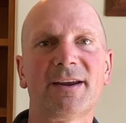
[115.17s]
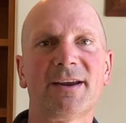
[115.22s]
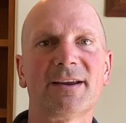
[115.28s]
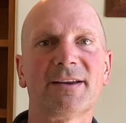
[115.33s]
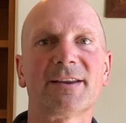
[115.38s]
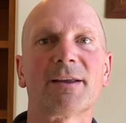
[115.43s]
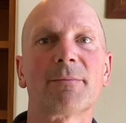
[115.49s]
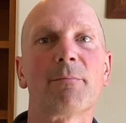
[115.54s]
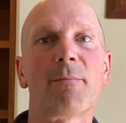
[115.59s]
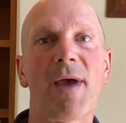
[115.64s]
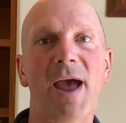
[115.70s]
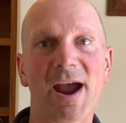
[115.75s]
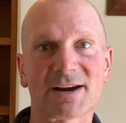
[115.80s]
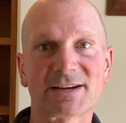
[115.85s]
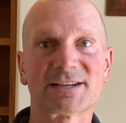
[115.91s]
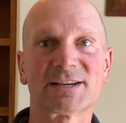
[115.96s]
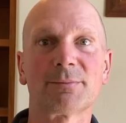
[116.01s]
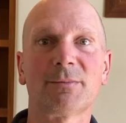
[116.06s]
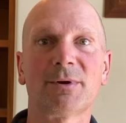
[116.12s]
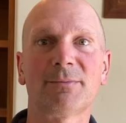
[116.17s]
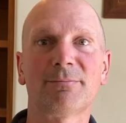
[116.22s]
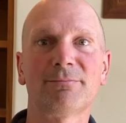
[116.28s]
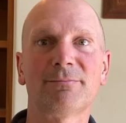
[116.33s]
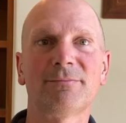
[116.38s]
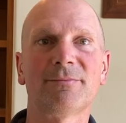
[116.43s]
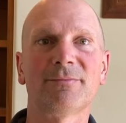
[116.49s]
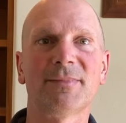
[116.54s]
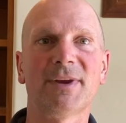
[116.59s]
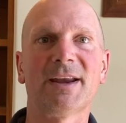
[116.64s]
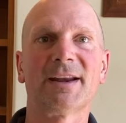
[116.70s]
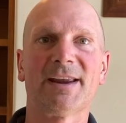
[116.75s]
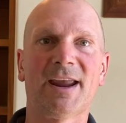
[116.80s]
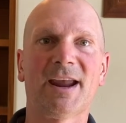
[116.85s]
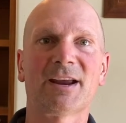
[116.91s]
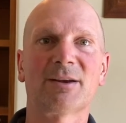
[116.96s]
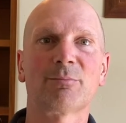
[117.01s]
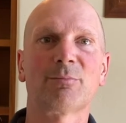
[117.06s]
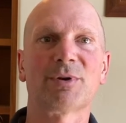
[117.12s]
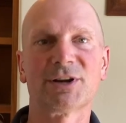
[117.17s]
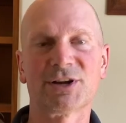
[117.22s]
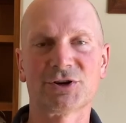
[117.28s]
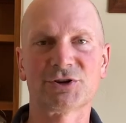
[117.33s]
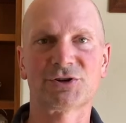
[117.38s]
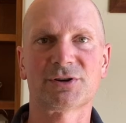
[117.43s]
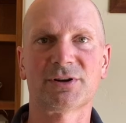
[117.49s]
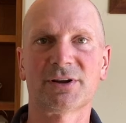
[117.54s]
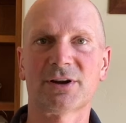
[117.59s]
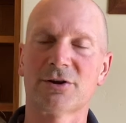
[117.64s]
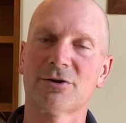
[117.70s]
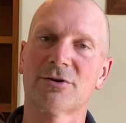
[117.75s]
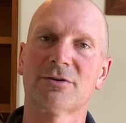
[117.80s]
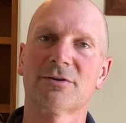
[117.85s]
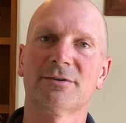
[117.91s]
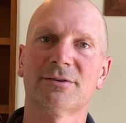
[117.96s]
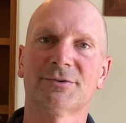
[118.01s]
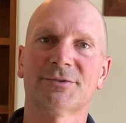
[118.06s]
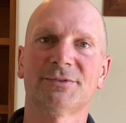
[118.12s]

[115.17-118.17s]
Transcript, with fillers: in the maximum it can potentially earn.